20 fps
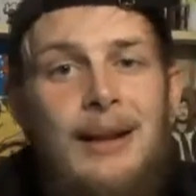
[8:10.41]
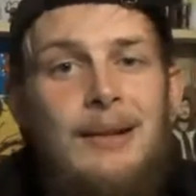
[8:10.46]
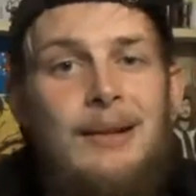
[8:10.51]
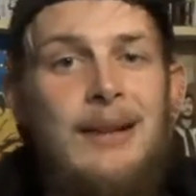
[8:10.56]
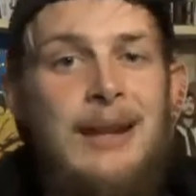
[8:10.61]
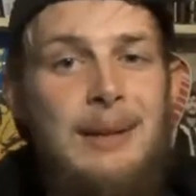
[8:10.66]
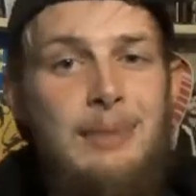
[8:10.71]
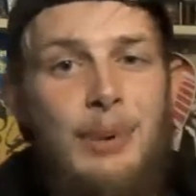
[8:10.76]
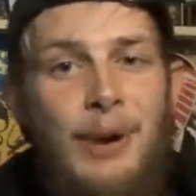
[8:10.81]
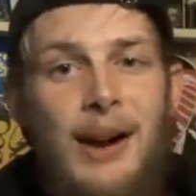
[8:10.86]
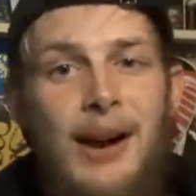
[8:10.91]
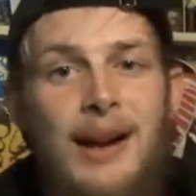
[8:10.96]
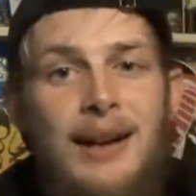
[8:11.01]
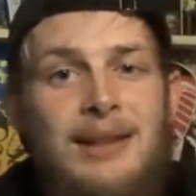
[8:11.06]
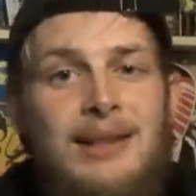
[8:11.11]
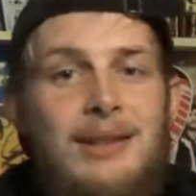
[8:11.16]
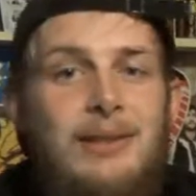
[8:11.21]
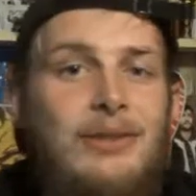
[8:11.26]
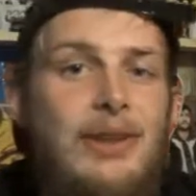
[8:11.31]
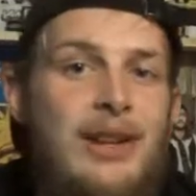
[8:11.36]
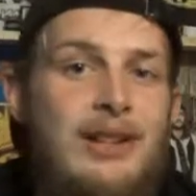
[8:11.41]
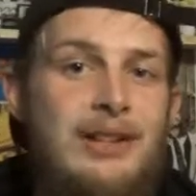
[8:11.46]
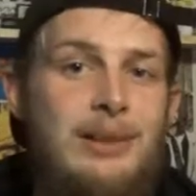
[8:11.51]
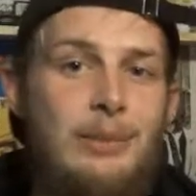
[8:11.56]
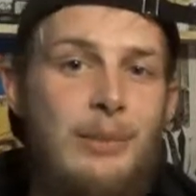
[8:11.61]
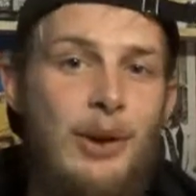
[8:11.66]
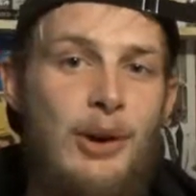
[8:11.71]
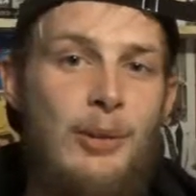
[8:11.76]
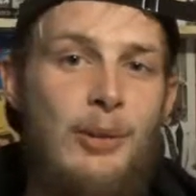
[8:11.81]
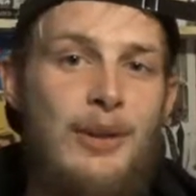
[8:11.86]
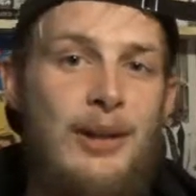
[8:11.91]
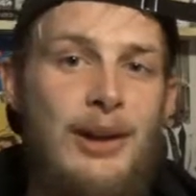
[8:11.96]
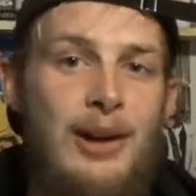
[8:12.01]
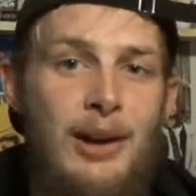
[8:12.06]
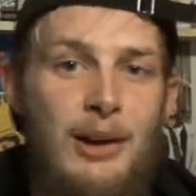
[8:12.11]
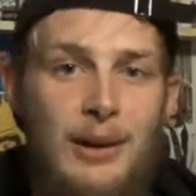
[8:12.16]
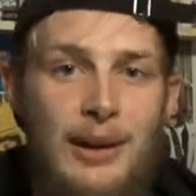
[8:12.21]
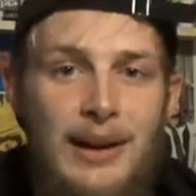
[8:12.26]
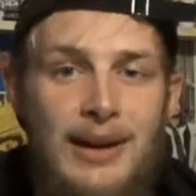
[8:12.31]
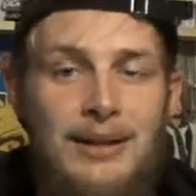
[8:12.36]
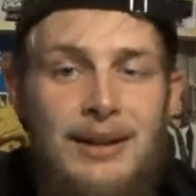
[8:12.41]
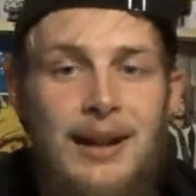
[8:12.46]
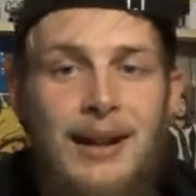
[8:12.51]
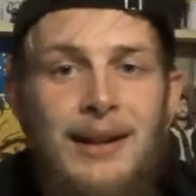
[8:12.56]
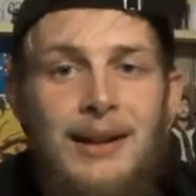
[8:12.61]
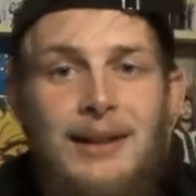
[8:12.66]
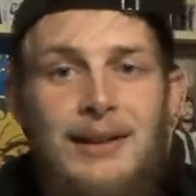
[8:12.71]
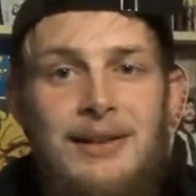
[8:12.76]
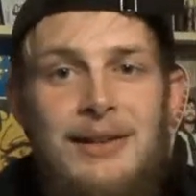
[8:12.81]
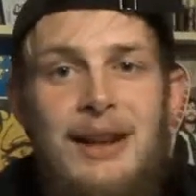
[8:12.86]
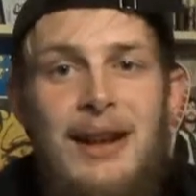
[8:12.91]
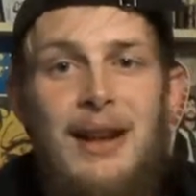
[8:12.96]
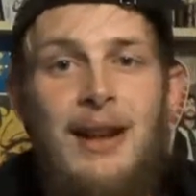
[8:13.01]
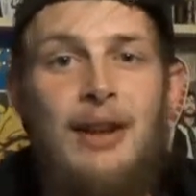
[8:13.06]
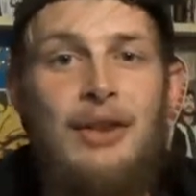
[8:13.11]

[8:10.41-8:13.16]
Lee Brice and Justin Moore were the co-headliners.